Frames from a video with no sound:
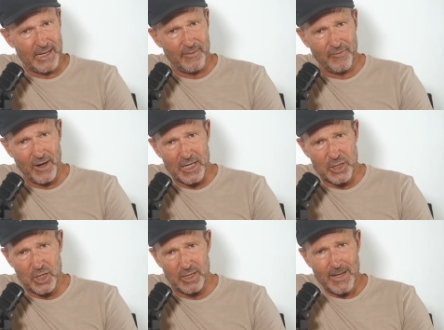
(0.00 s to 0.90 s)

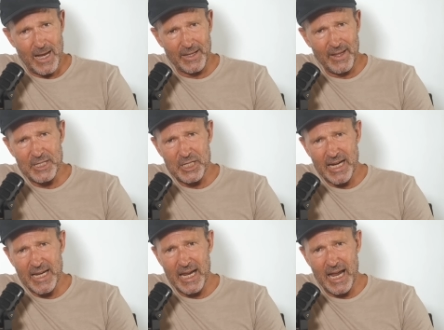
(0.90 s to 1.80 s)
inflation? Are they
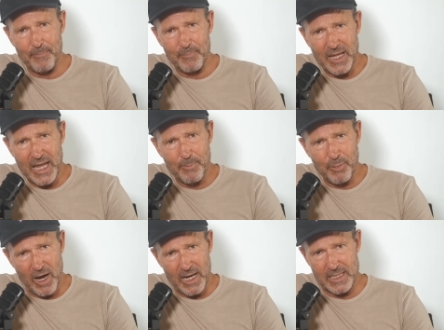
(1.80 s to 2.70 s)
jacking up their
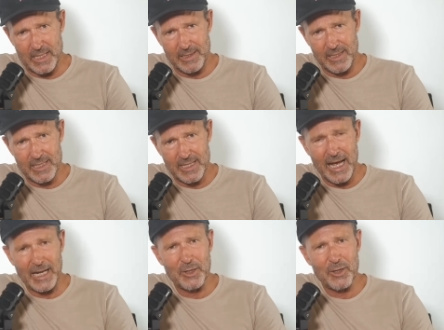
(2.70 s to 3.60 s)
prices
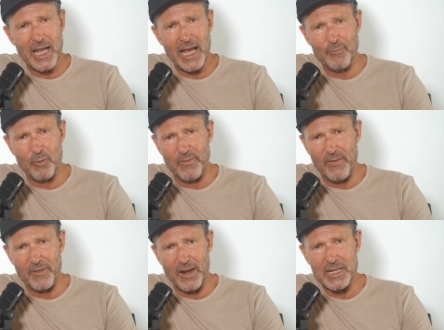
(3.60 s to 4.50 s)
under the cover of
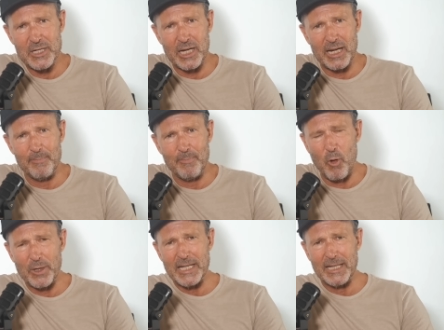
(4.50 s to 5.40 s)
inflation and
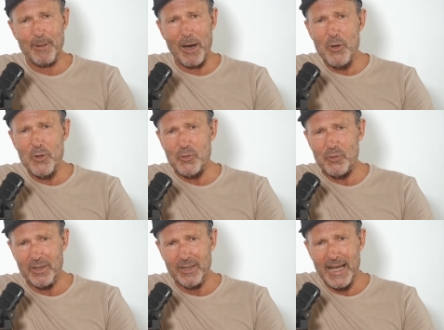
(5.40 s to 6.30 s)
pointing the bone
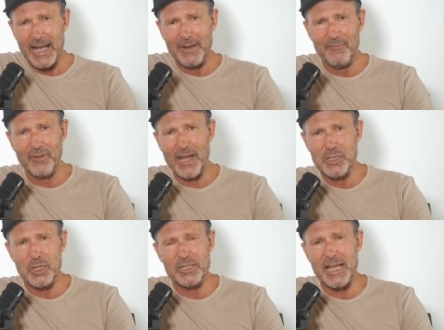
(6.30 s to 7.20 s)
at
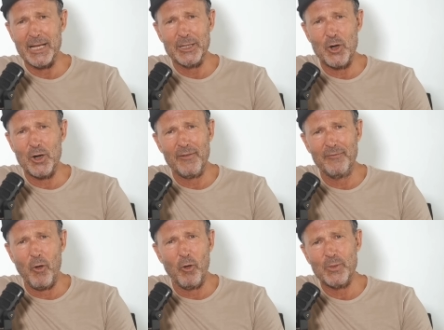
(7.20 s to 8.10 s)
inflation, saying it's not our
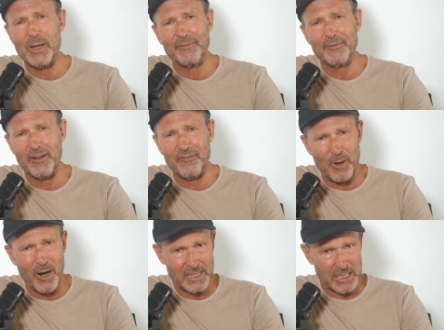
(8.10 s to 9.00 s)
fault, we have to lift
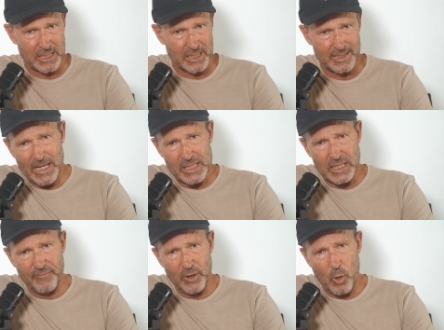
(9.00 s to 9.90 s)
prices? It's a
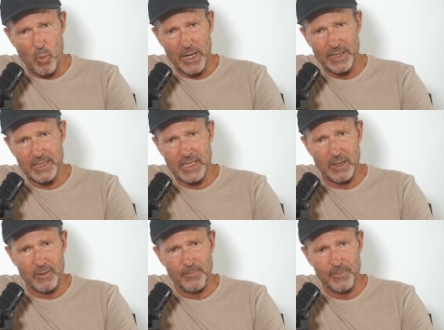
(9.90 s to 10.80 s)
difficult one to tell.